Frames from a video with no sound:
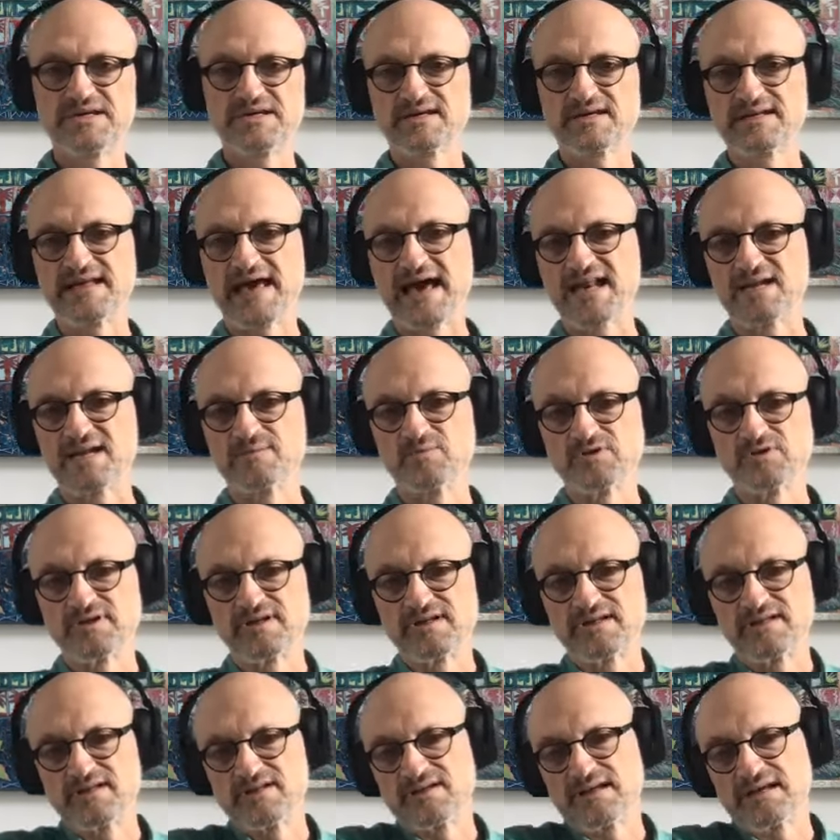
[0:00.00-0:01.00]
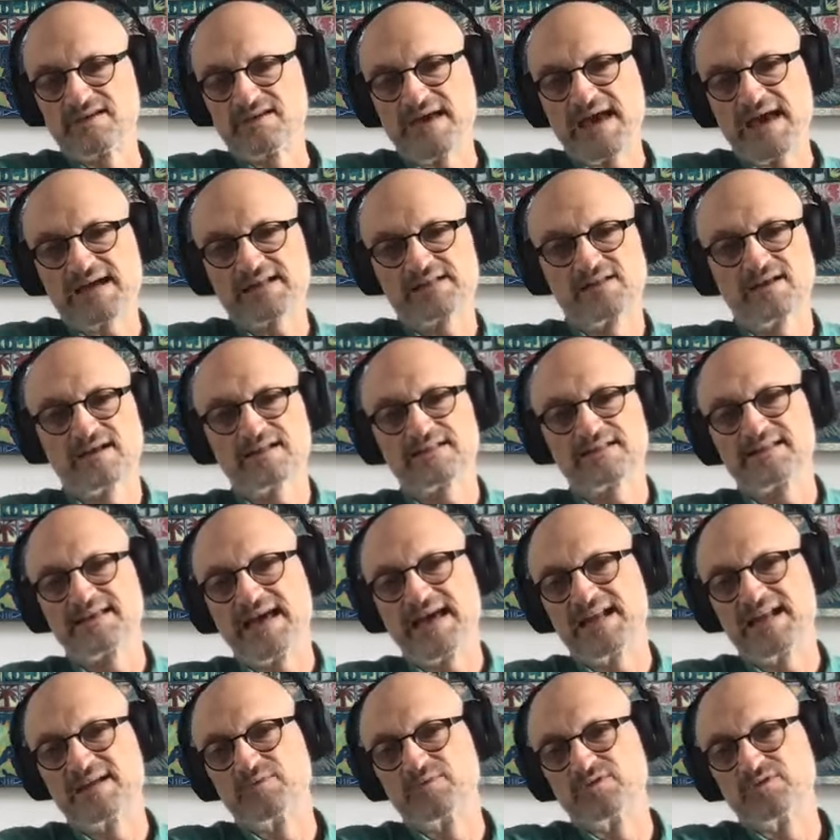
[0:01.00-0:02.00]
you pick an animal and you, you, act
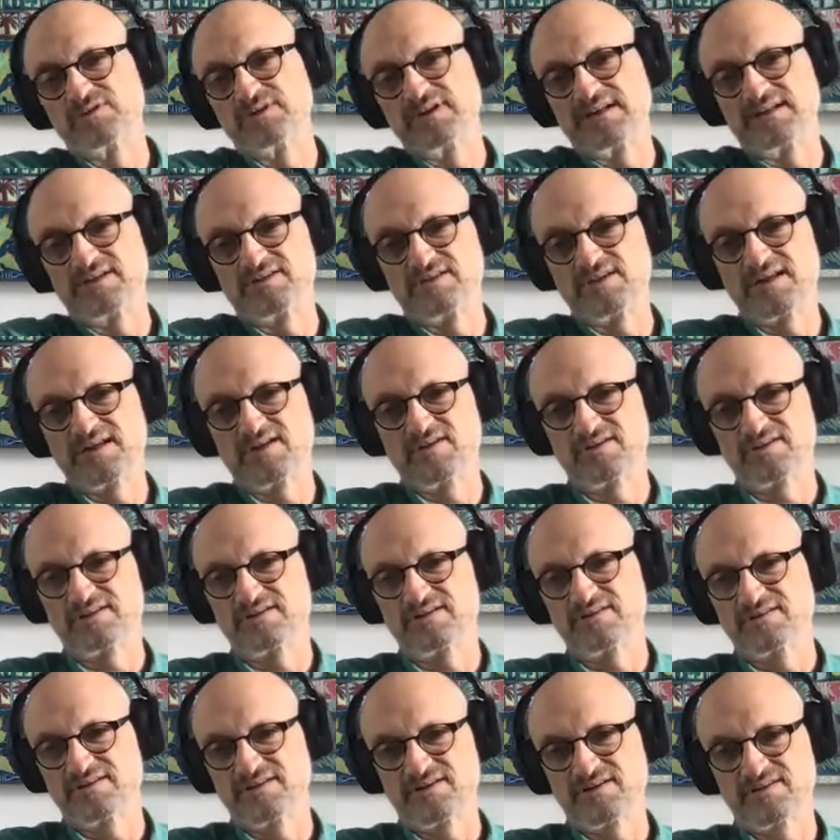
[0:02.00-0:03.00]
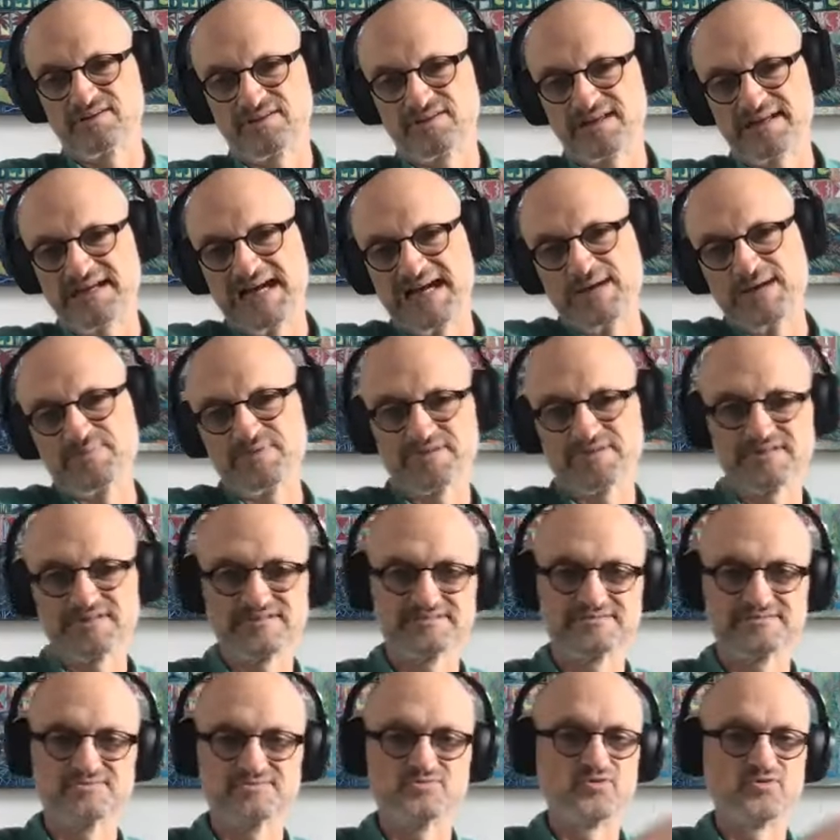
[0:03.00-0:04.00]
like the animal and you get on your on the
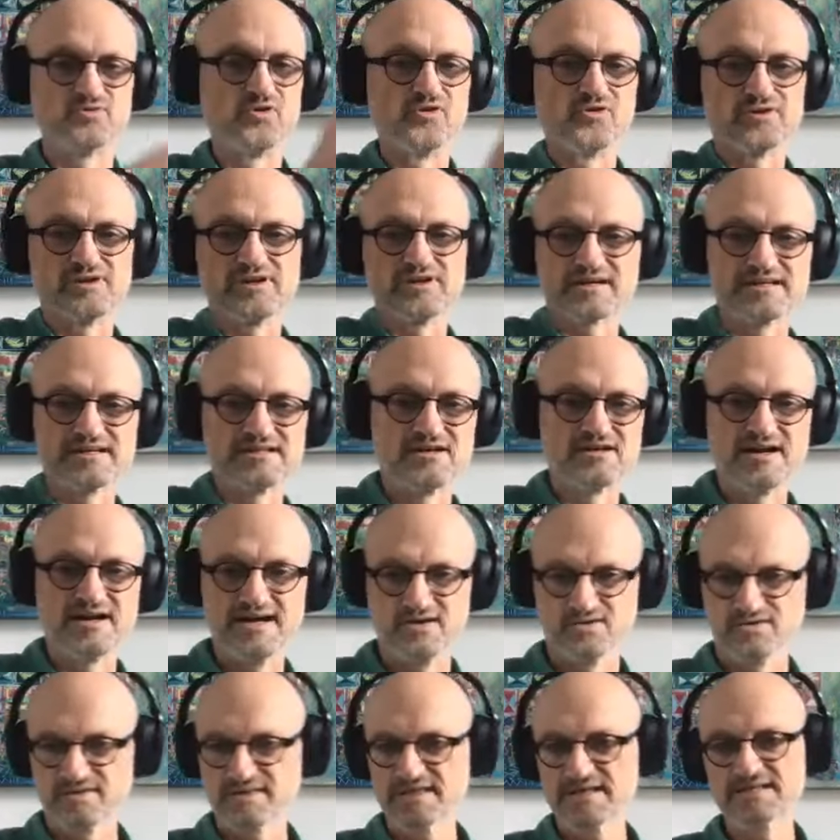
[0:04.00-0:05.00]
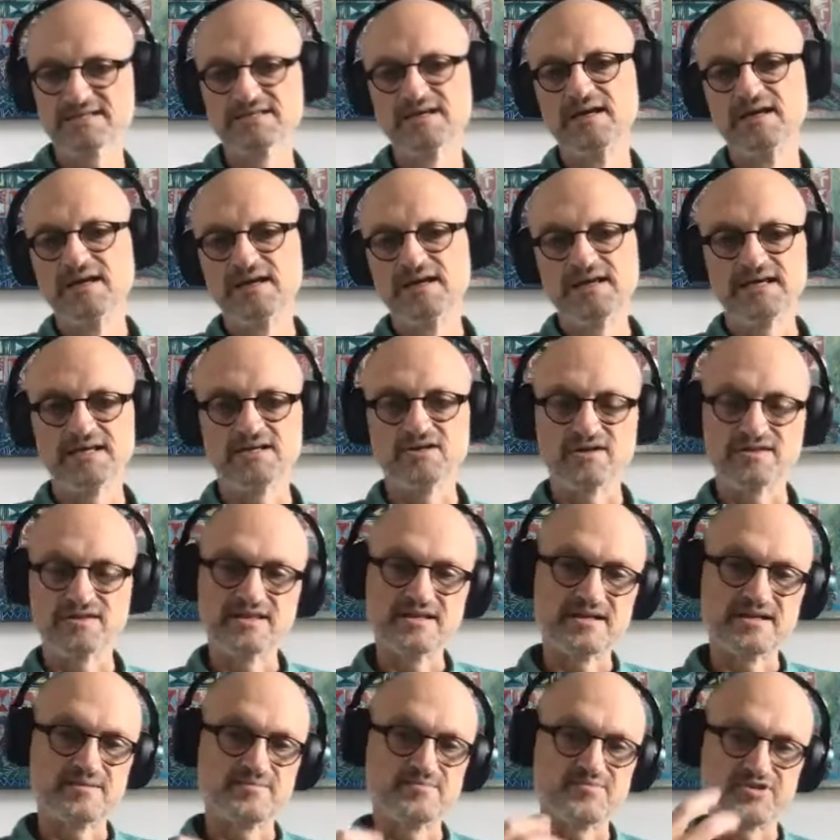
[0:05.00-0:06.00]
carpet and roar like a lion or things
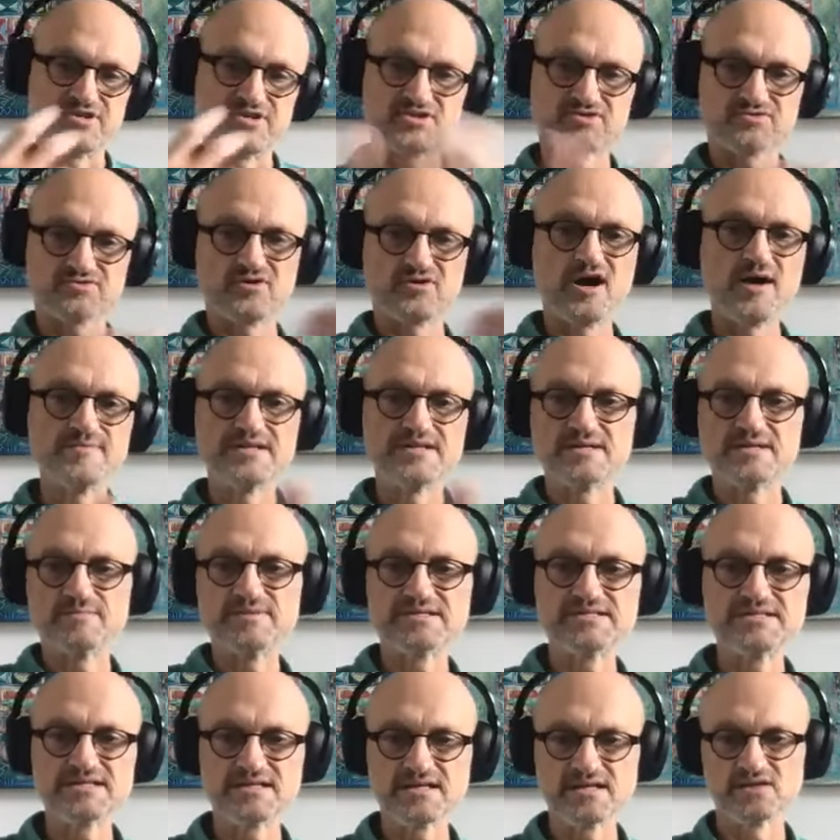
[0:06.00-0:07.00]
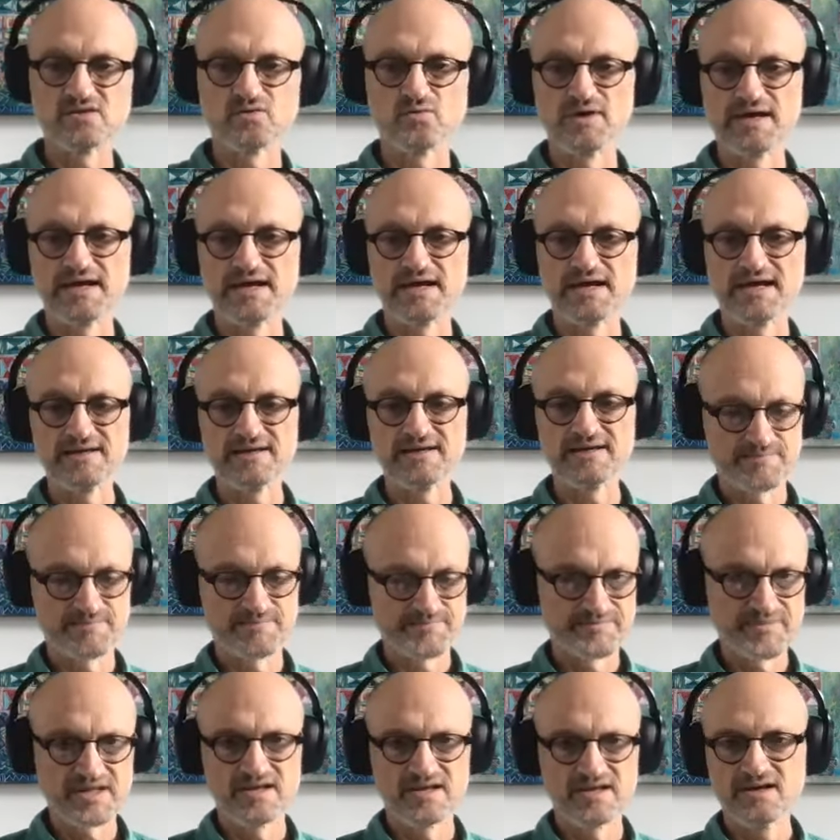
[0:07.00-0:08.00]
you know that are prescribed in a particular
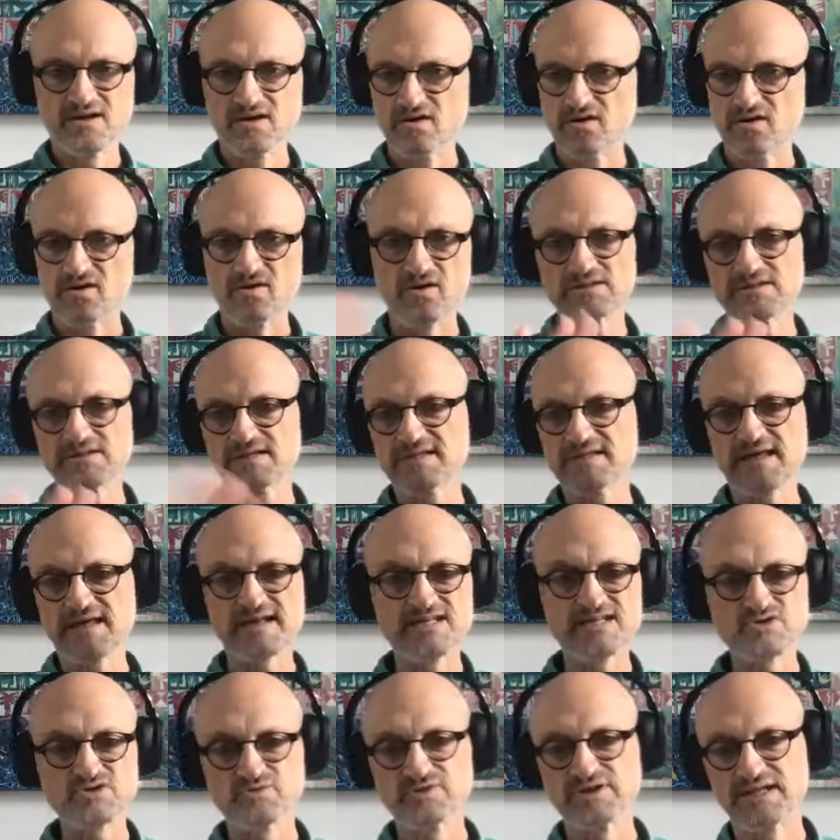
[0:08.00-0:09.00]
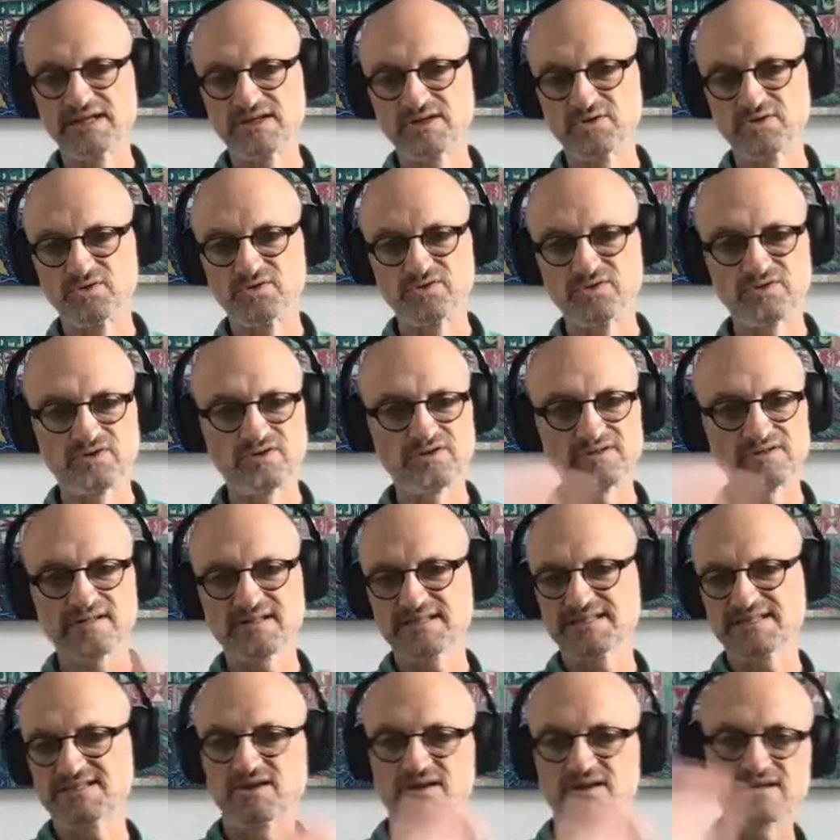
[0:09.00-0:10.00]
way all of that is really
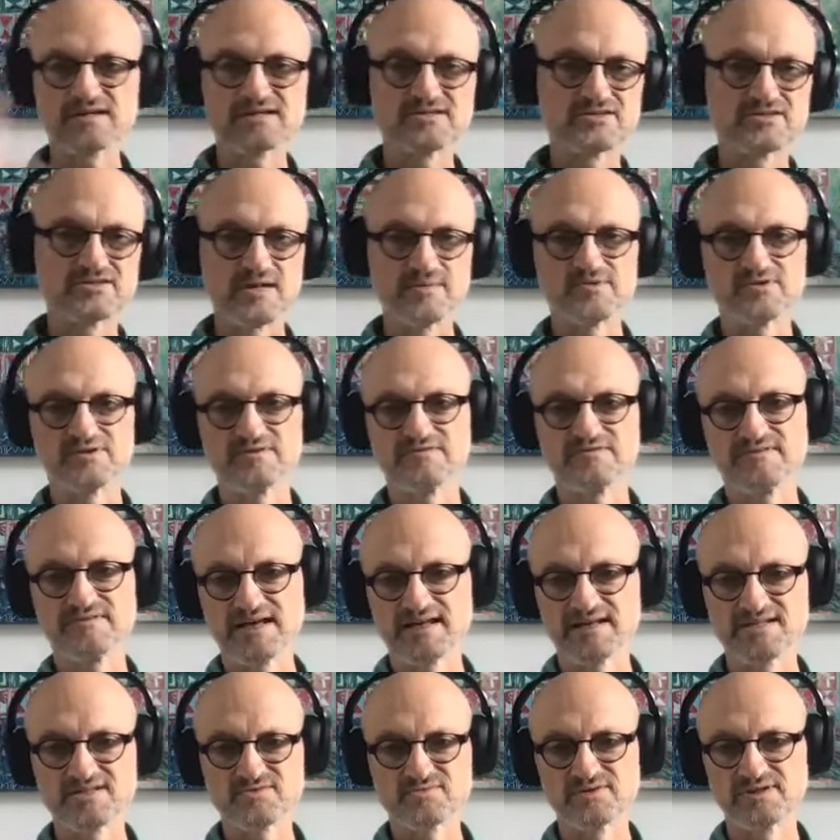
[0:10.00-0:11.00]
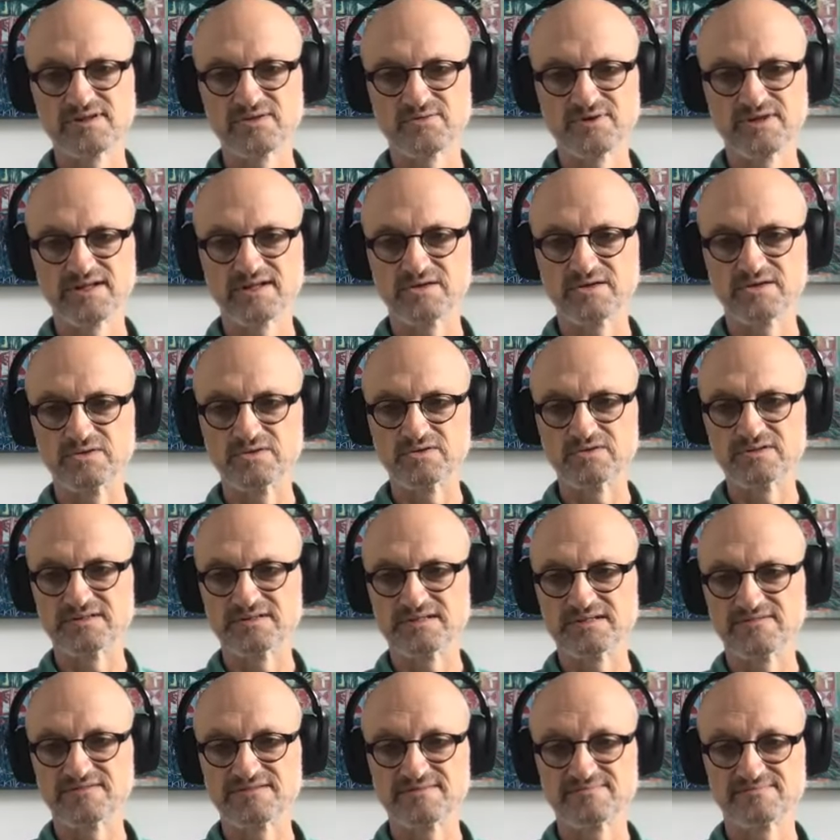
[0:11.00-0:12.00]
cool all of the psychodrama of that is really really
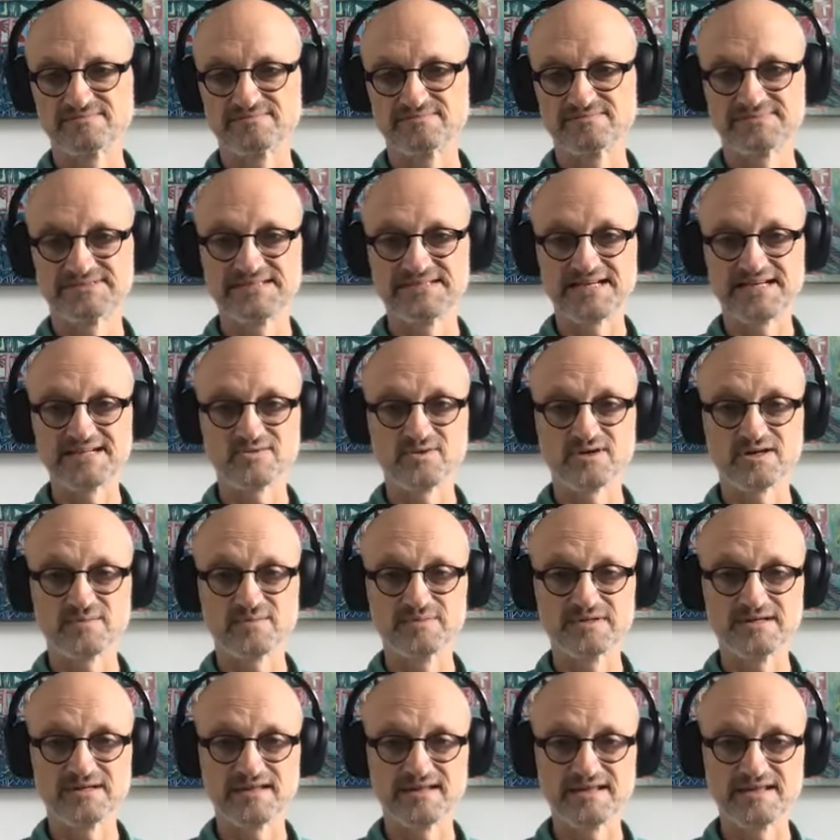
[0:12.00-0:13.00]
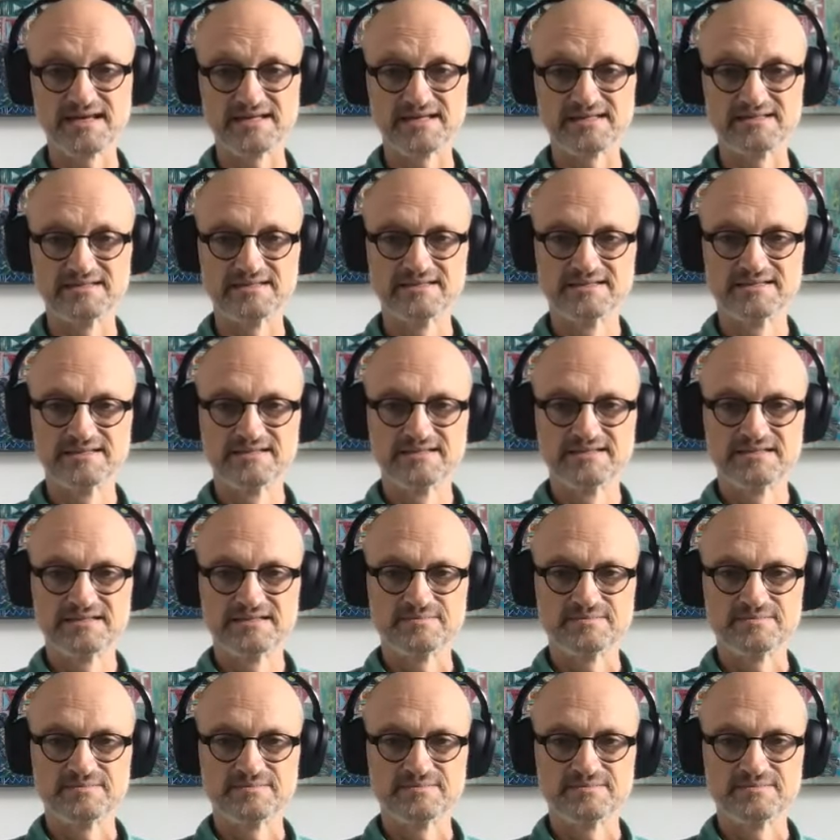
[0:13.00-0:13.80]
cool and i've done quite a bit of that